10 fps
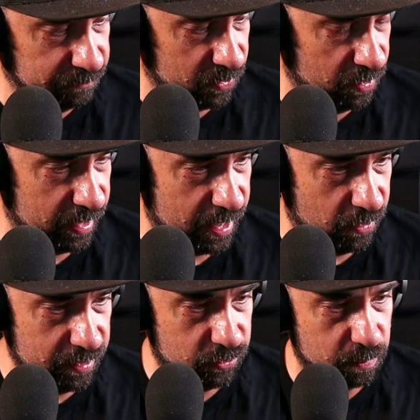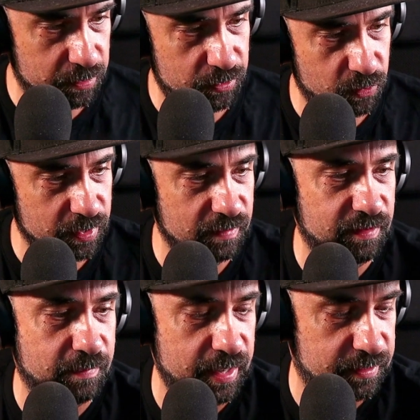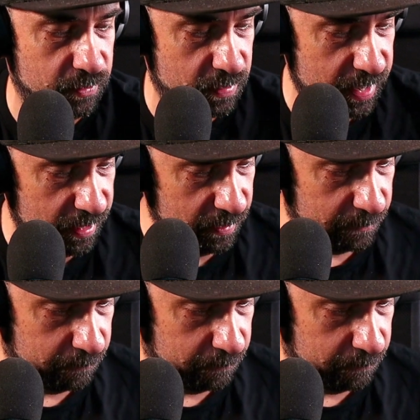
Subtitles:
Okay, I'm going to put one of the mics away,